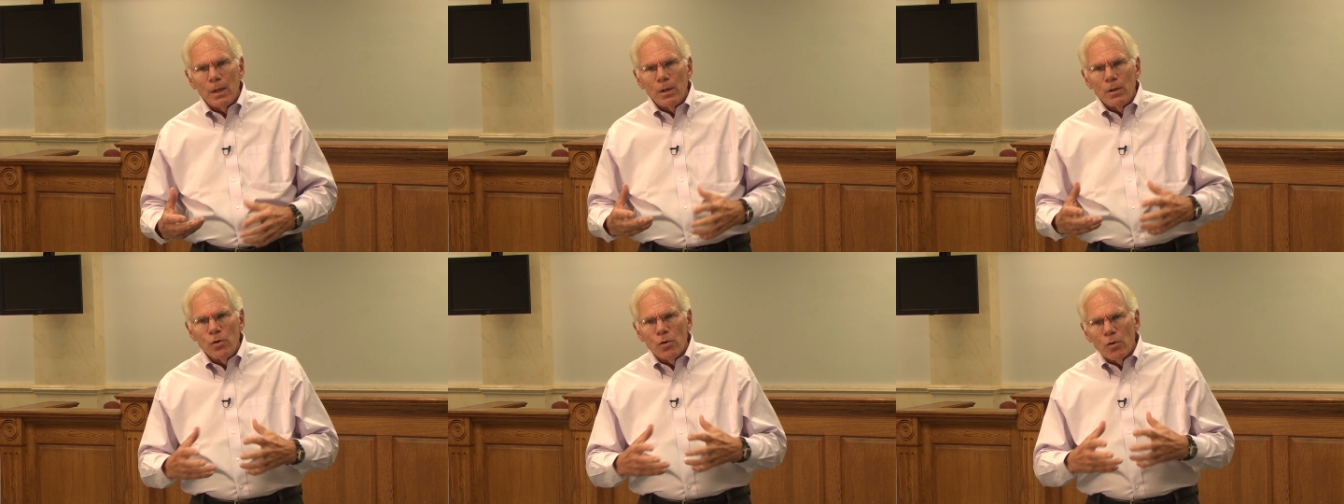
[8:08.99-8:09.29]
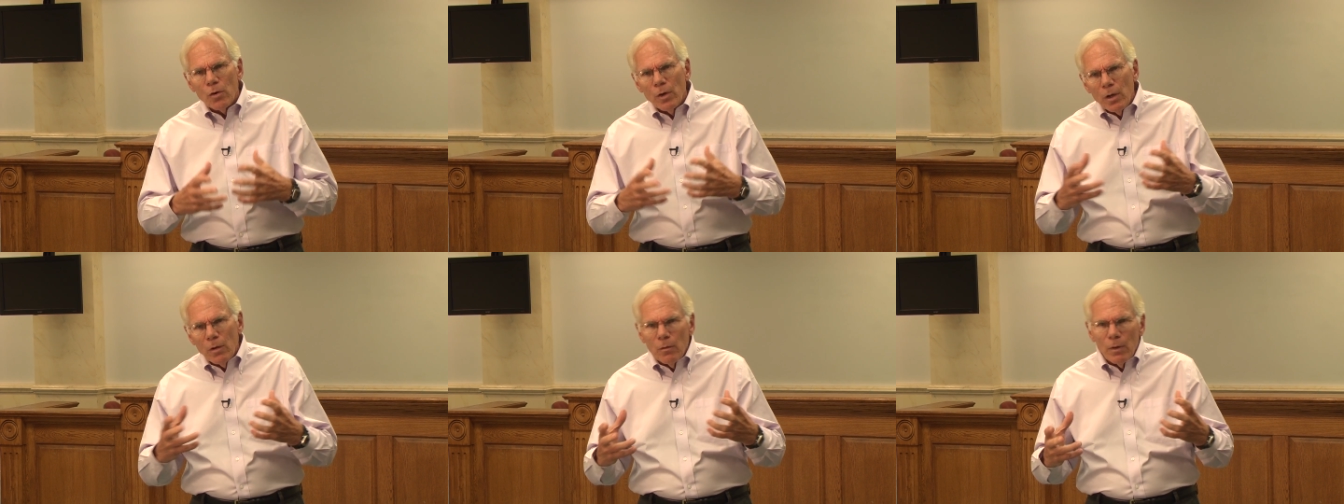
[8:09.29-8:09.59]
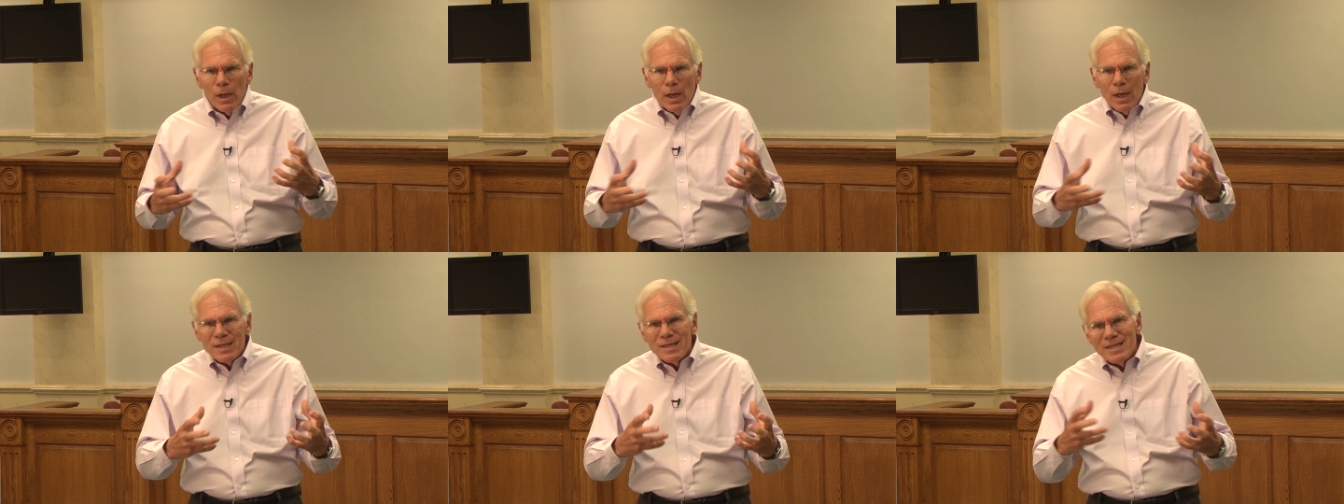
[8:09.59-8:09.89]
You're going to
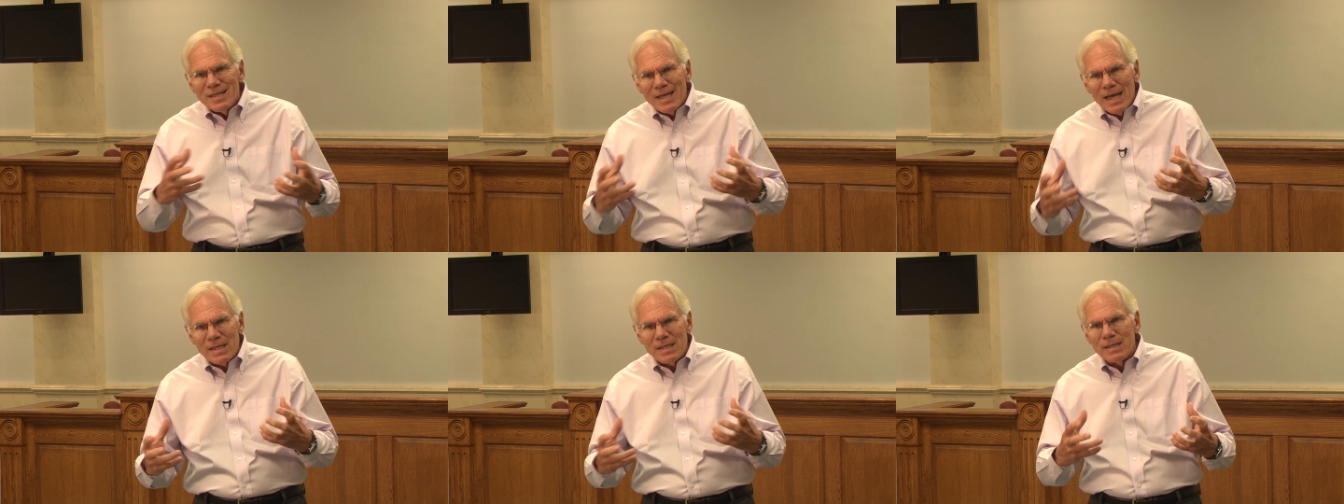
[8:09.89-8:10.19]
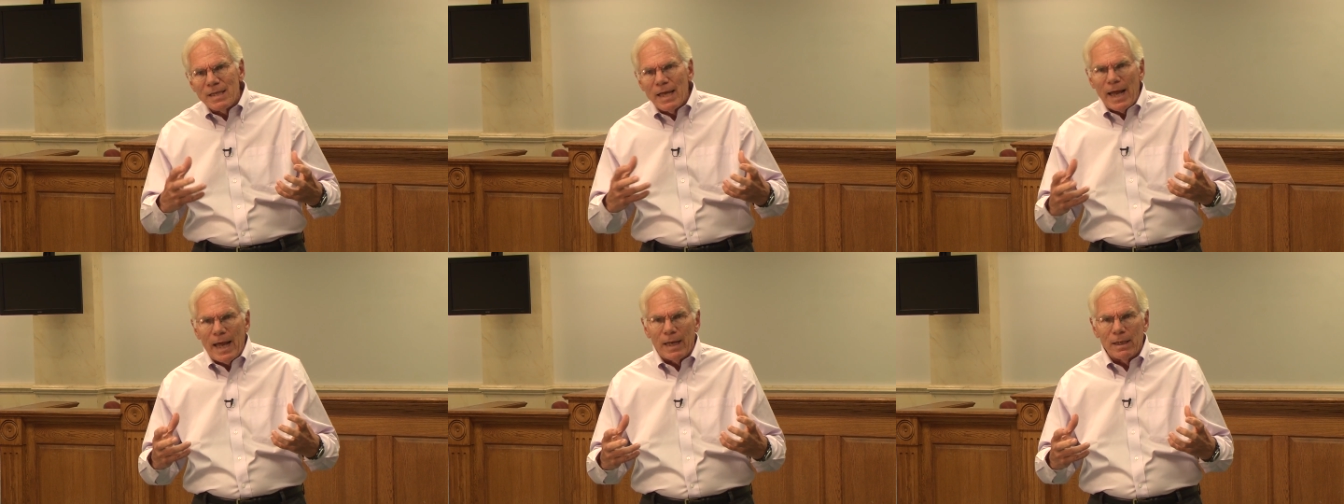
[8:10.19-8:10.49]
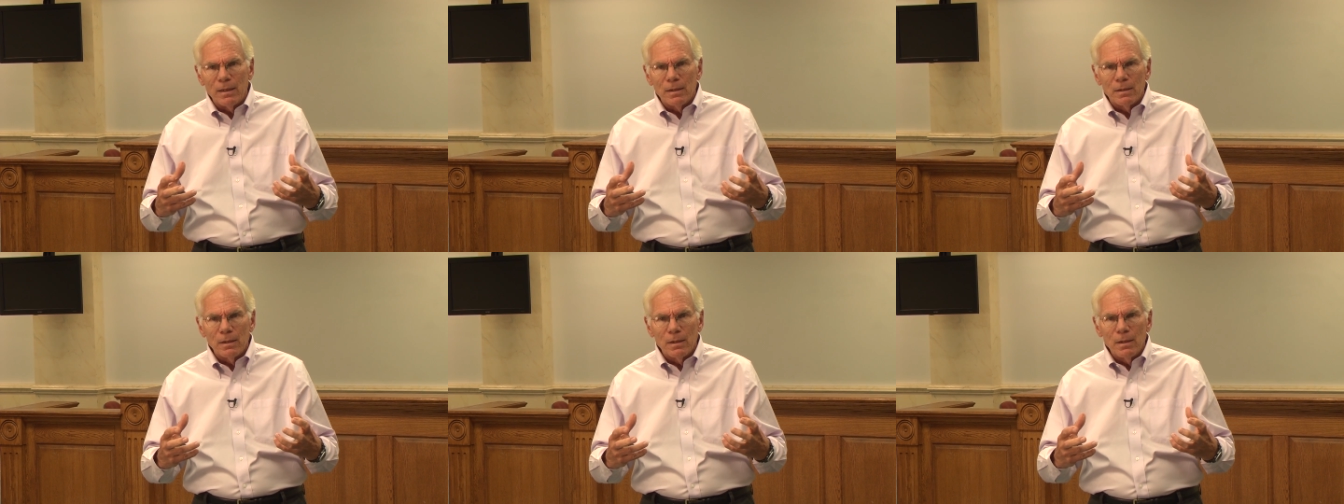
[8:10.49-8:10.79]
assess
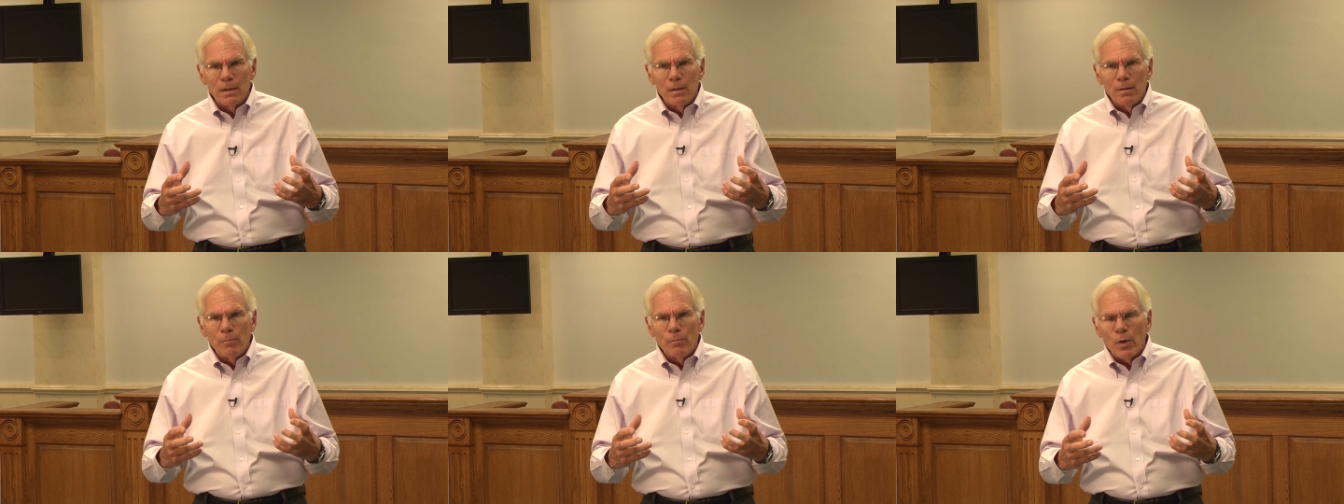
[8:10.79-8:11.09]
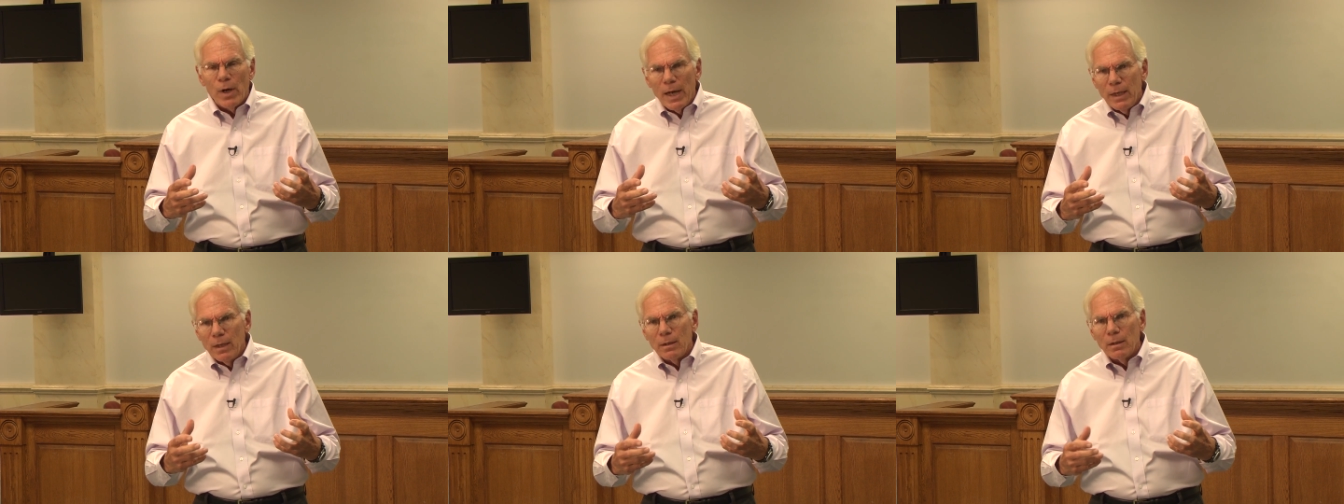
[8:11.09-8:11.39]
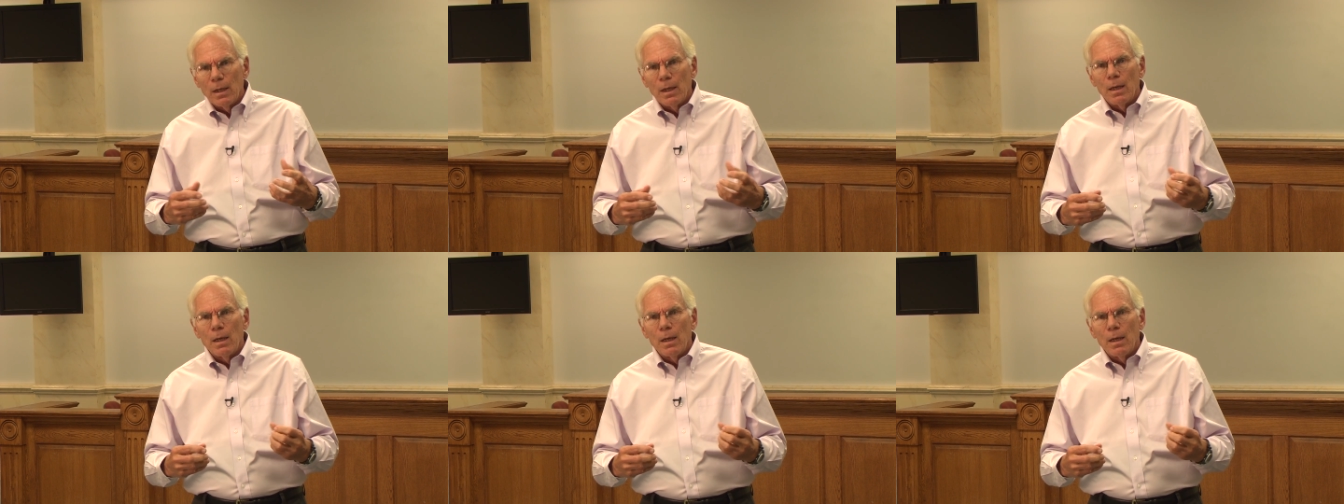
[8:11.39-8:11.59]
that, right?